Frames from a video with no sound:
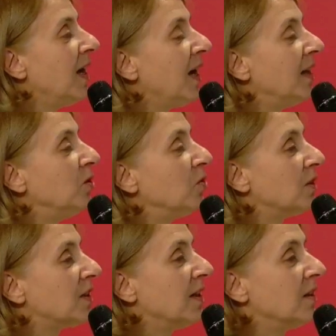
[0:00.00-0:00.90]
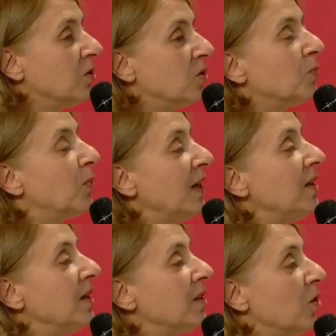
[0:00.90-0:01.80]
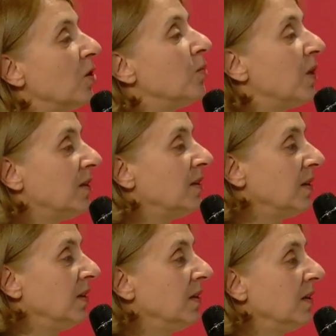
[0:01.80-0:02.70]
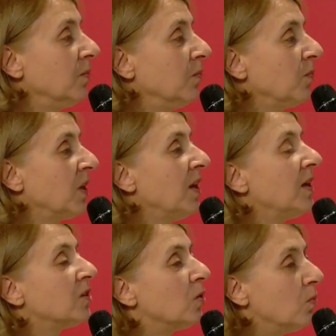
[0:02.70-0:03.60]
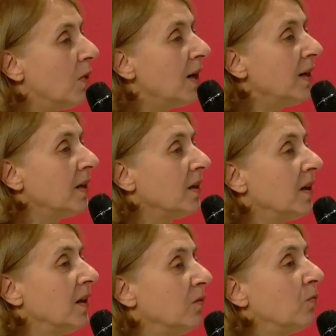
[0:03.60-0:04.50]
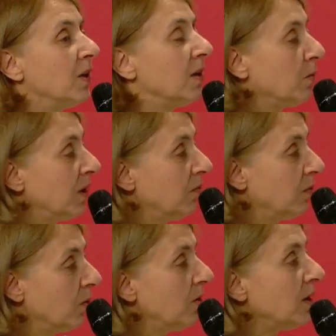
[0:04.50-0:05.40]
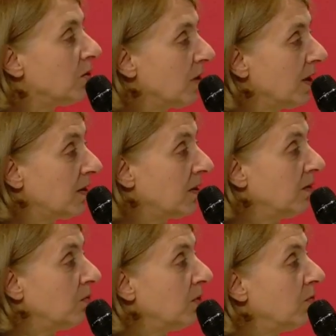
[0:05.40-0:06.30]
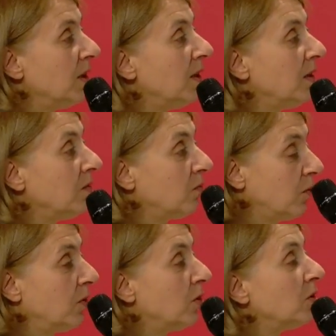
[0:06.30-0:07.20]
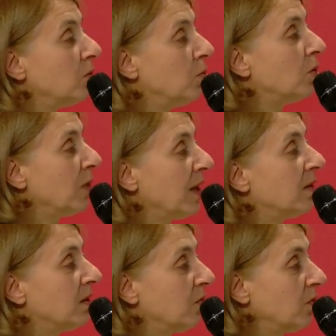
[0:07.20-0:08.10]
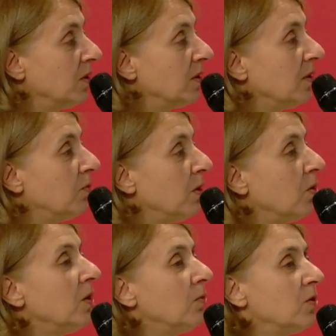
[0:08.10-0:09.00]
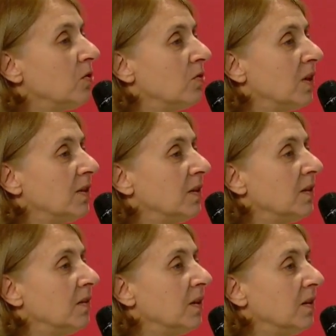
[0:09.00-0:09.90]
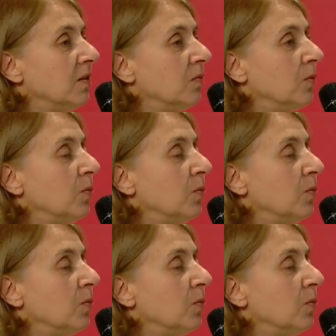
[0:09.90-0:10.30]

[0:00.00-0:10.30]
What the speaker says: and you spend it on a basic income. So why, if we only address, if we really, for those who would make a difference, if we only want to address the